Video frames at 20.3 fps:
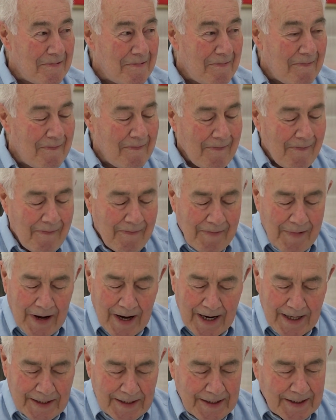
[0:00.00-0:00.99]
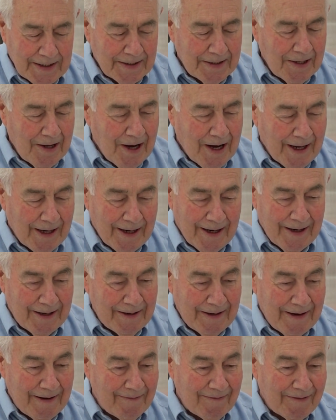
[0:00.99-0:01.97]
planes? I did not. I
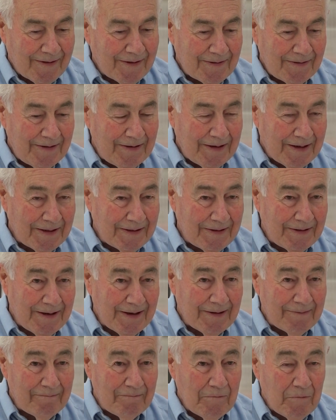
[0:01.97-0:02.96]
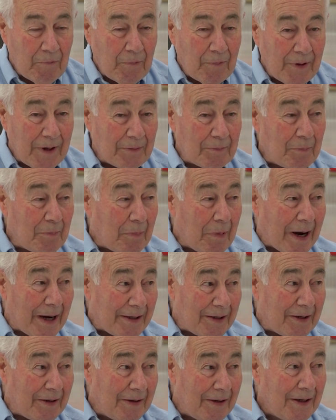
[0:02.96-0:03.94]
never did get,
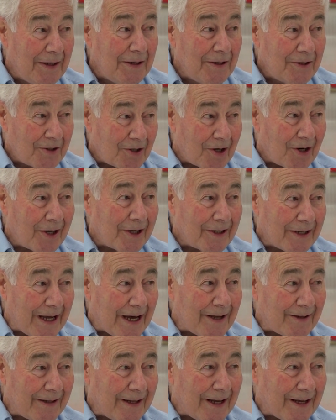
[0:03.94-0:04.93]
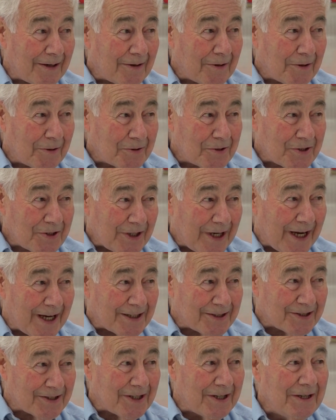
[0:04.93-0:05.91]
by turning down that
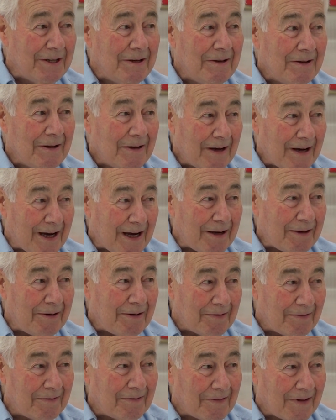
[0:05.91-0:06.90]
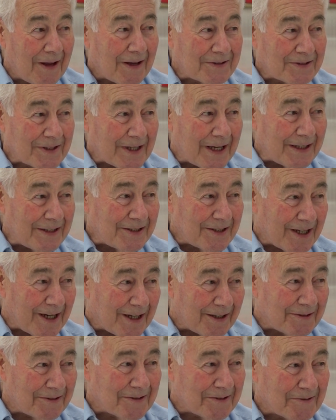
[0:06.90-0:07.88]
OCS, I lost that
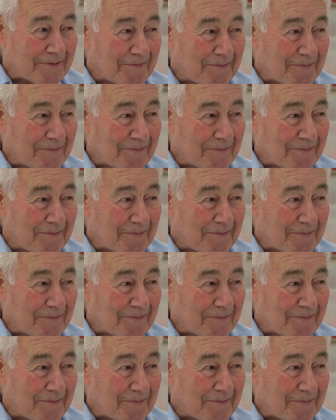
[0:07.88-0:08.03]
chance.